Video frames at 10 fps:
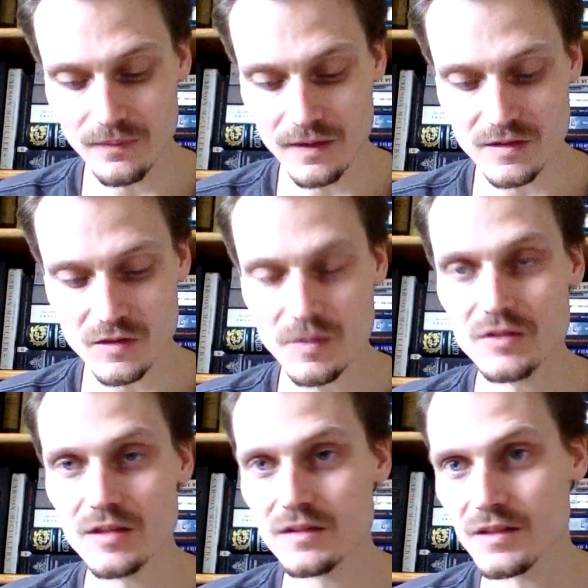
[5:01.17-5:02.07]
is a
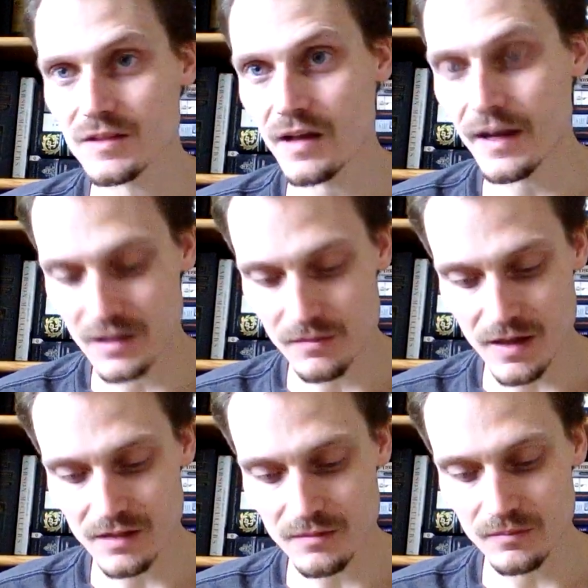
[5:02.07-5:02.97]
speech that's designed to
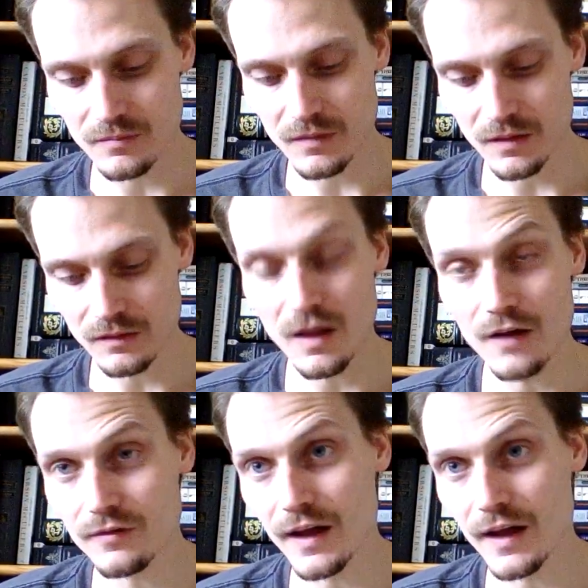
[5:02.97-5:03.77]
make him love